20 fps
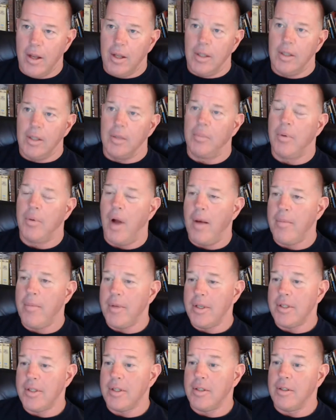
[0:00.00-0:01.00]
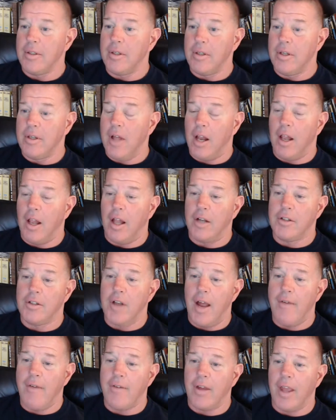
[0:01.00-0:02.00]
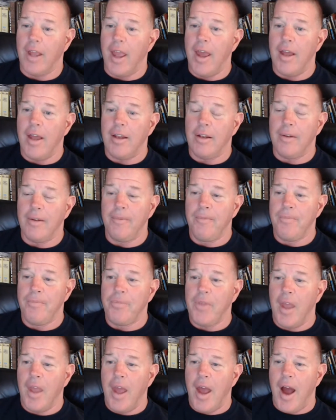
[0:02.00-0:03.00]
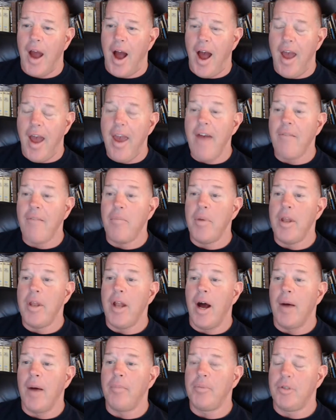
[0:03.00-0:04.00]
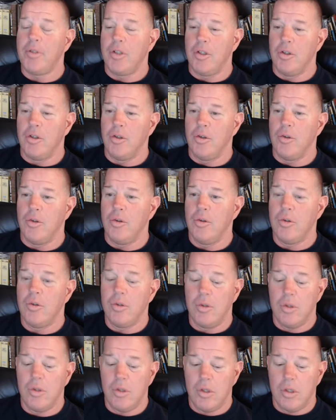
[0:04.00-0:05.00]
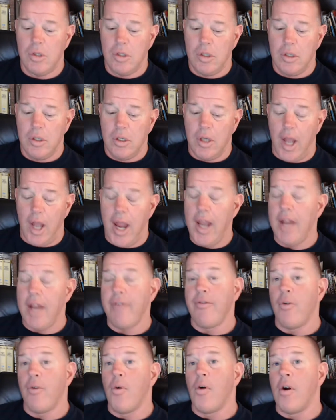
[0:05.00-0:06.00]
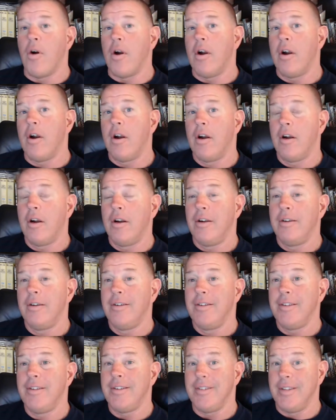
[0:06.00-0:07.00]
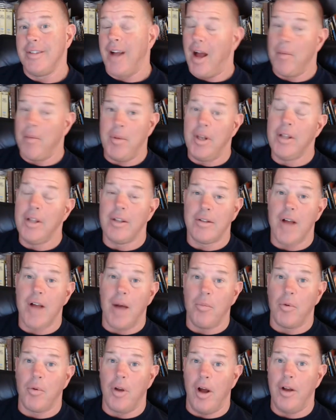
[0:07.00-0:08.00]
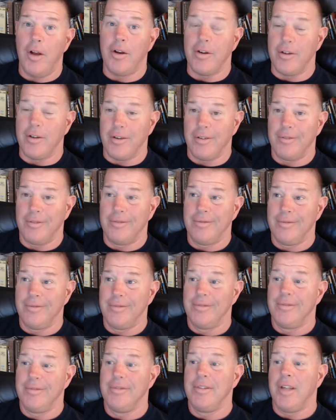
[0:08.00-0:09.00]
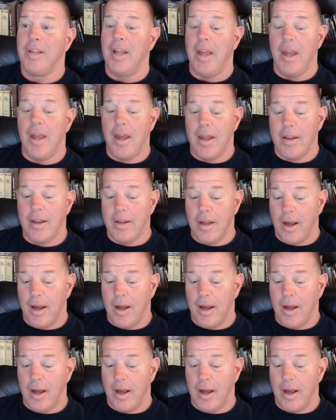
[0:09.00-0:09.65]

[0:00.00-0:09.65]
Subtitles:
The problem is that not a lot of traffic, and I have been up to 84. I've been in the top 100, and